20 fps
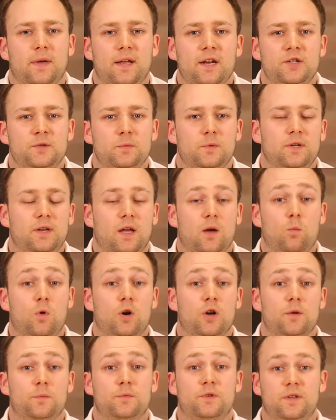Management and
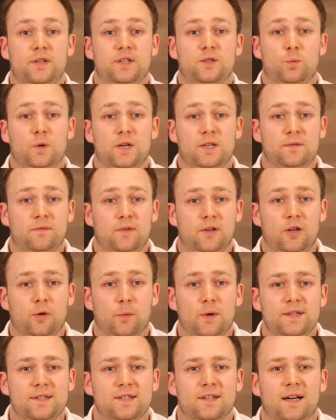welcome to this week's
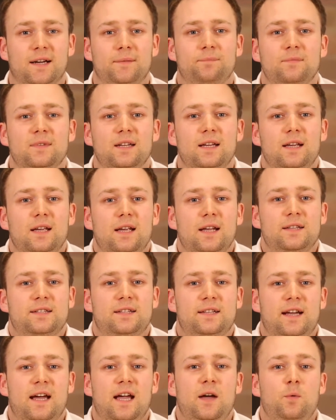video insight.
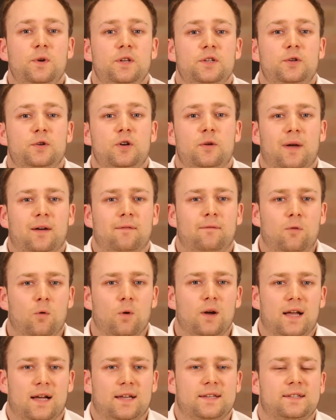Today I want to talk about
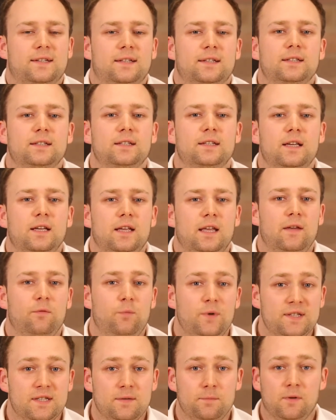forecasting. If
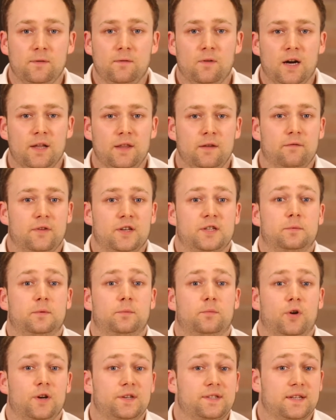we simplify the
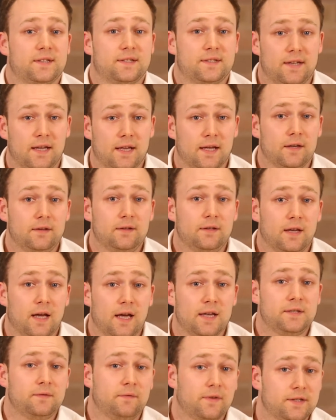investment process down,
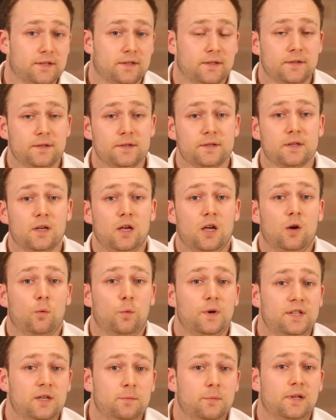as investors,
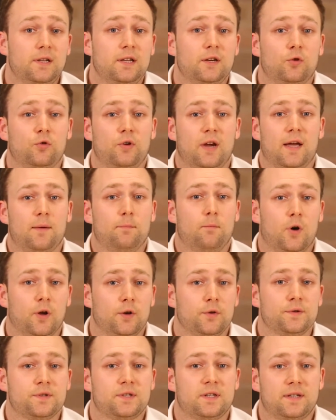we typically create
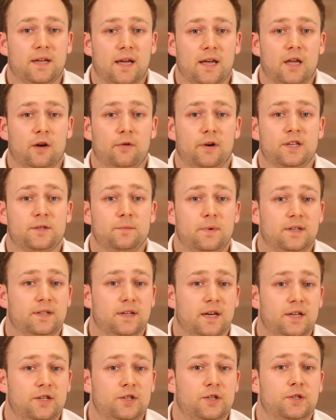models to take our
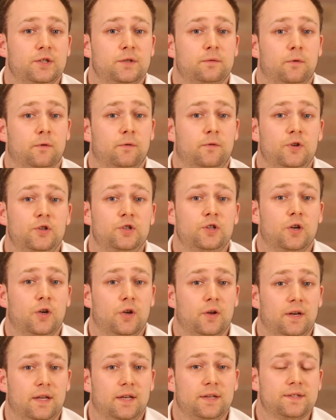expectations for future
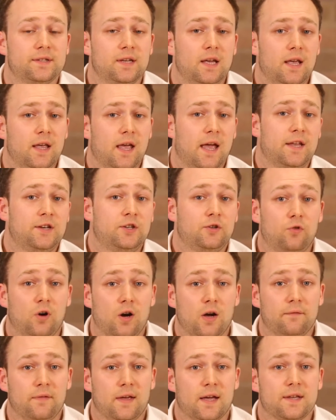earnings and
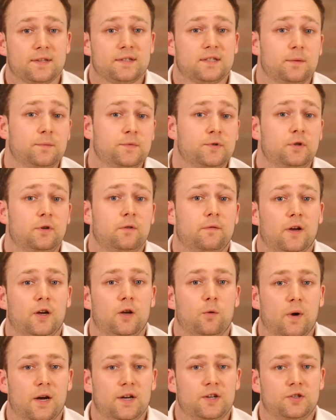derive out some sort of
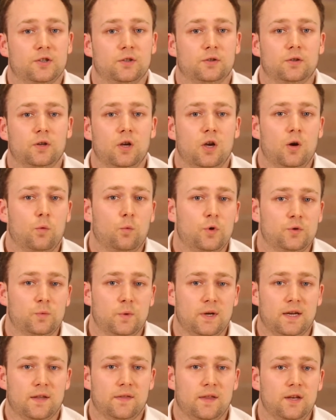valuation, which
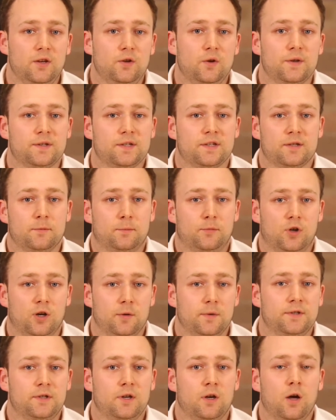we can then use as a
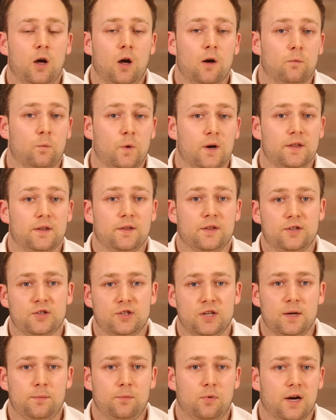barometer of whether the
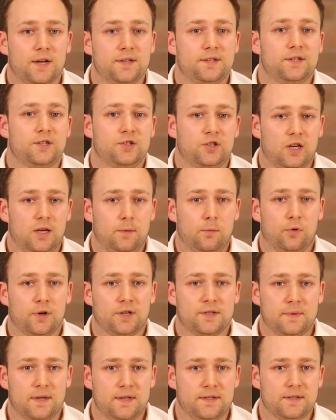share price is cheap or
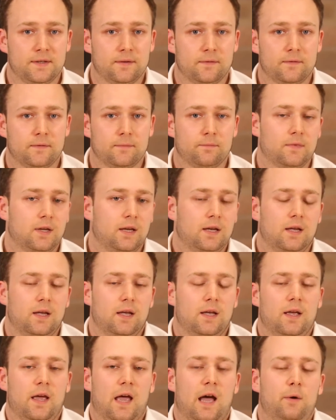expensive.
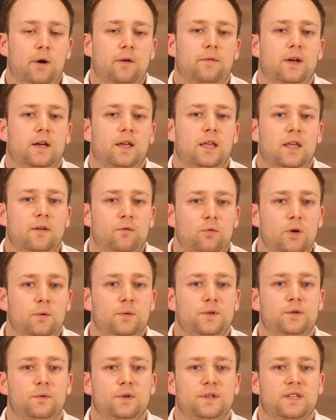However, if we
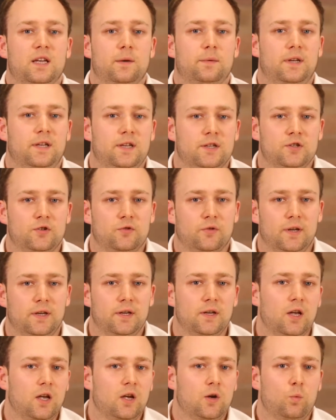were to examine
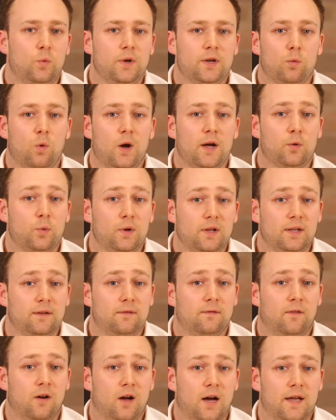history, we quite quickly
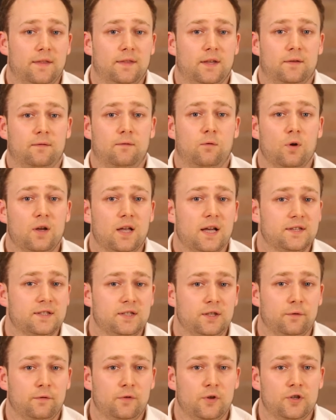find that
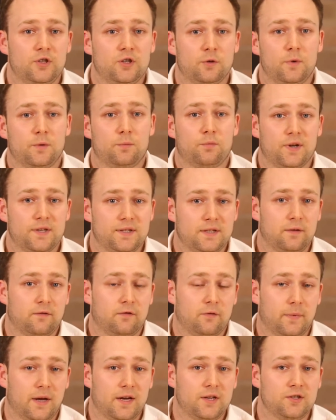forecasting the future with present
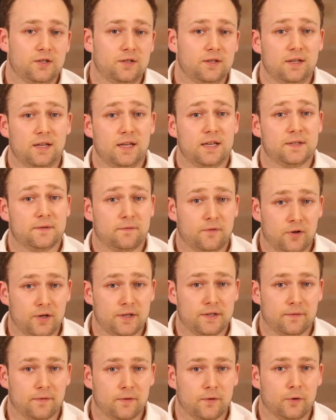information is very
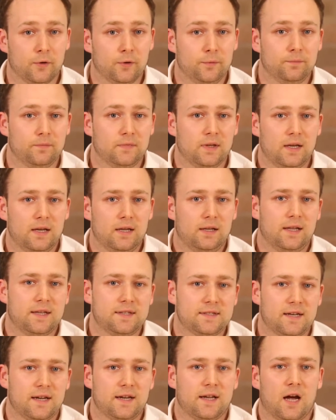difficult.
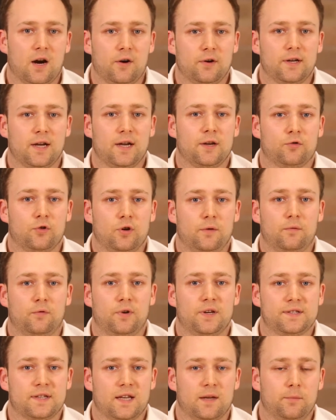Let's take REA Group for
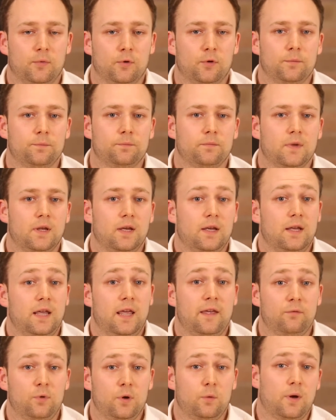example.
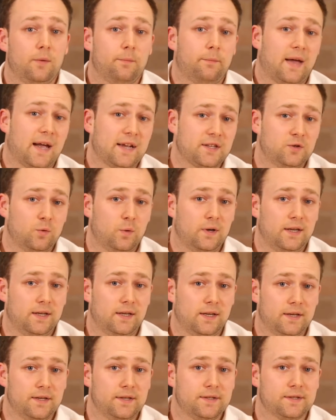If we went back 20
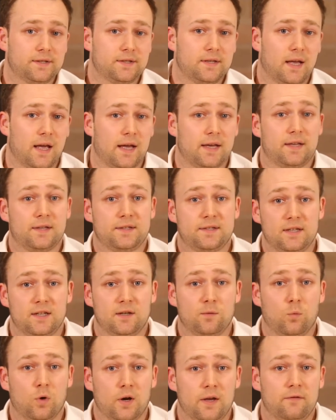years and
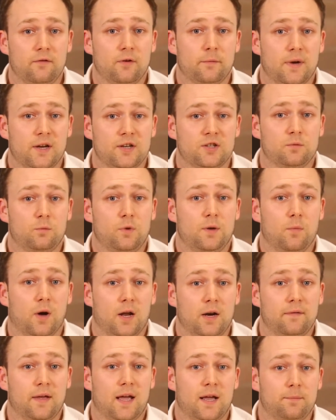considered what information we
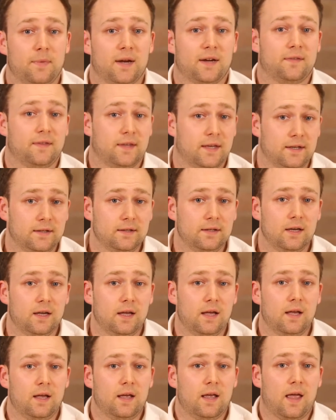might have had back then,
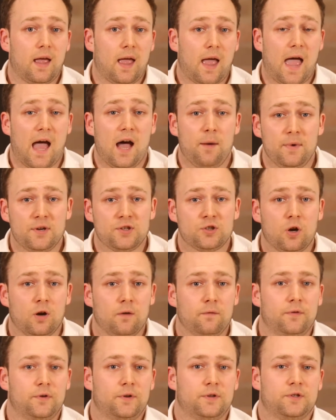how much
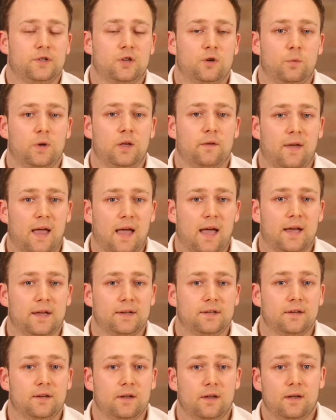confidence could we have
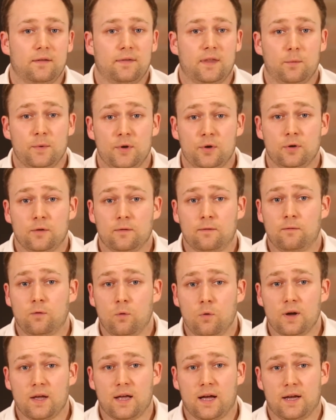had that we could have
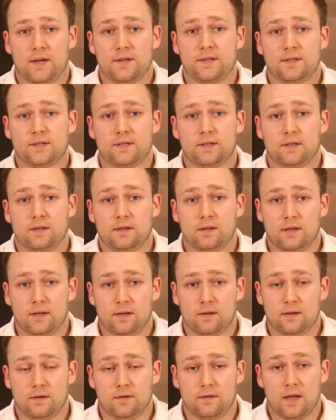forecast
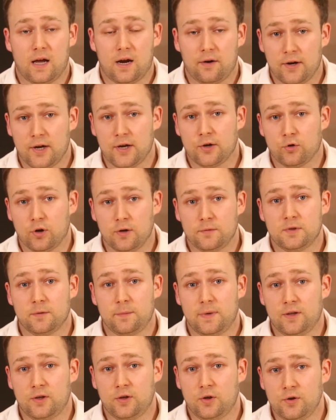REA Group to
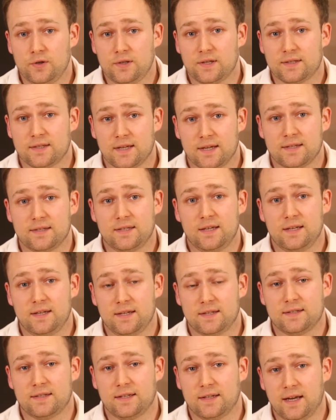be the huge success it
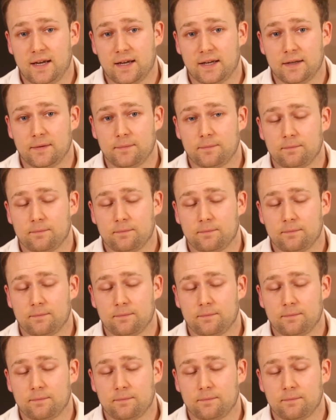is today?